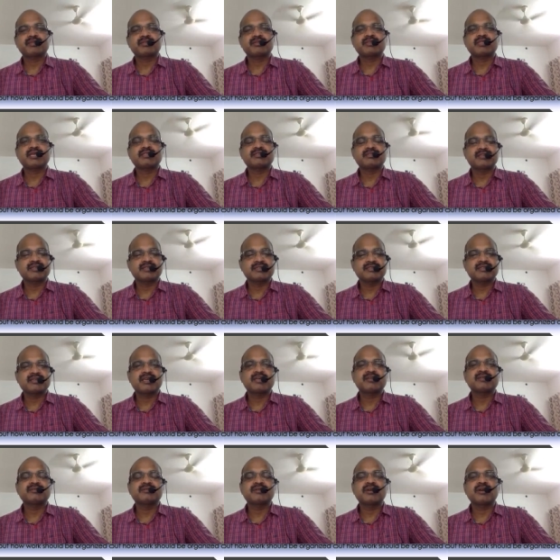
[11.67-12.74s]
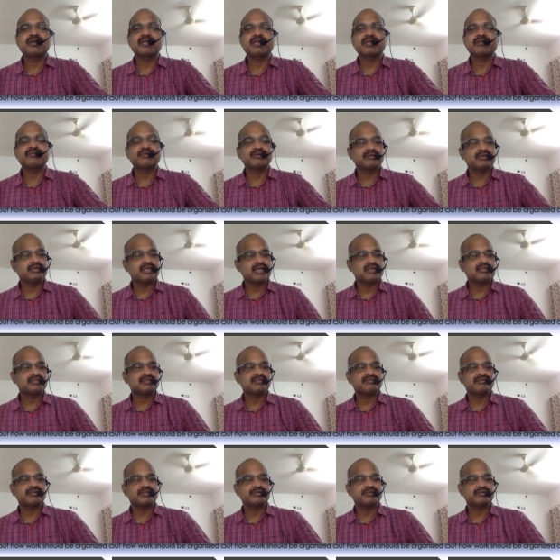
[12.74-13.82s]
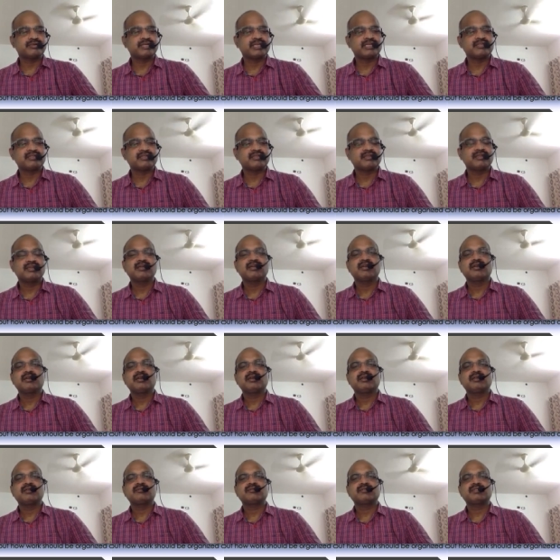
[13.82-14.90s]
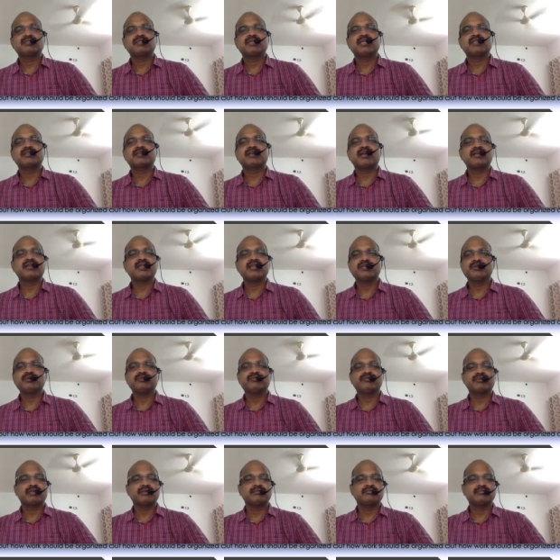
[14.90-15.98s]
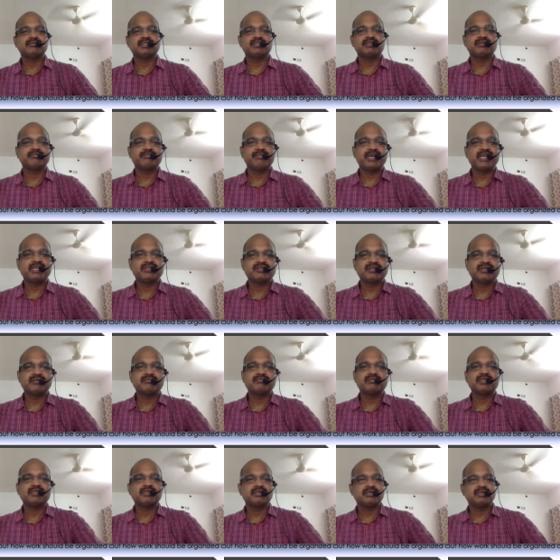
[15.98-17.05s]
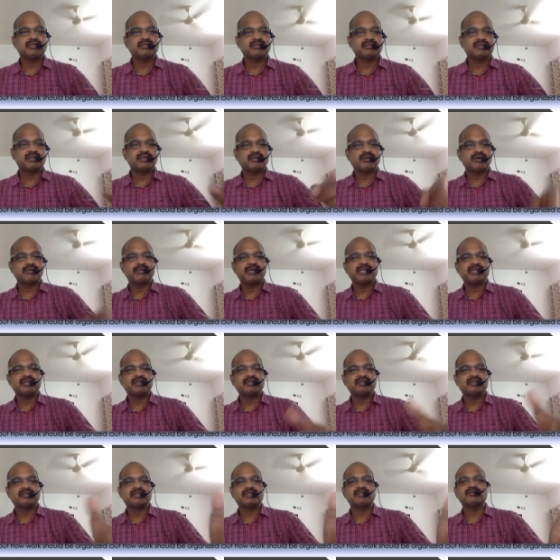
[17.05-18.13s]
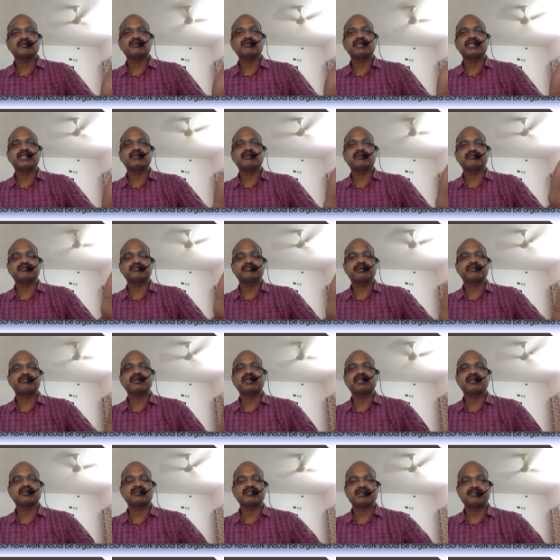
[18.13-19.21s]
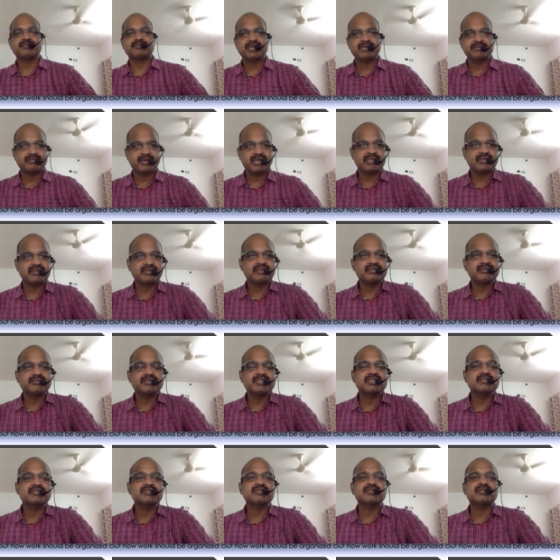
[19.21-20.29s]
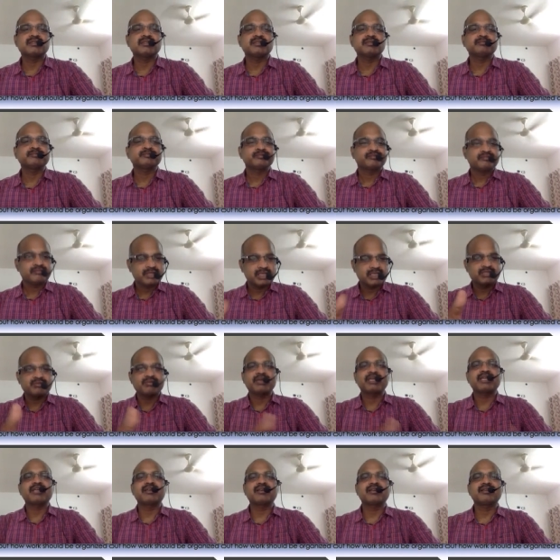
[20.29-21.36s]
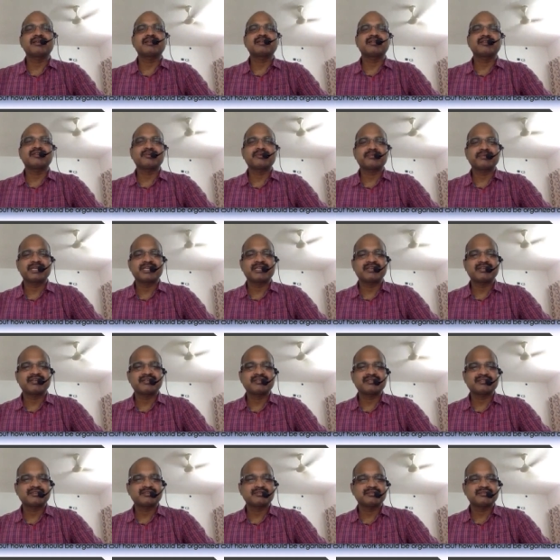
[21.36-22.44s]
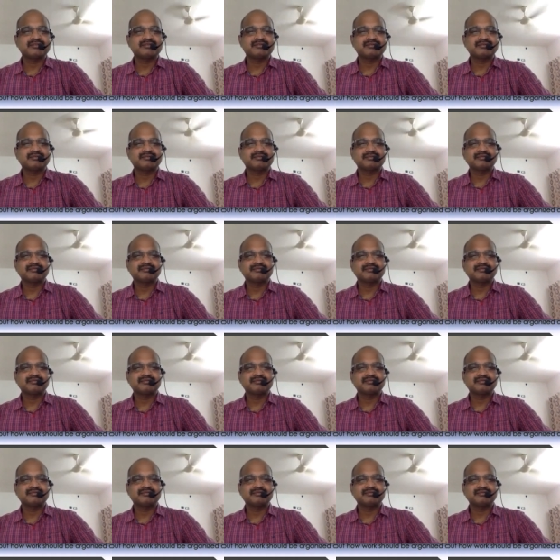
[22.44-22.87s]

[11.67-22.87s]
so that's the reason I could not give you classes for two days. You just let's continue from uh, page number. It's in your material. There is no need of preparing a separate material because uh, it's very clear in your material. So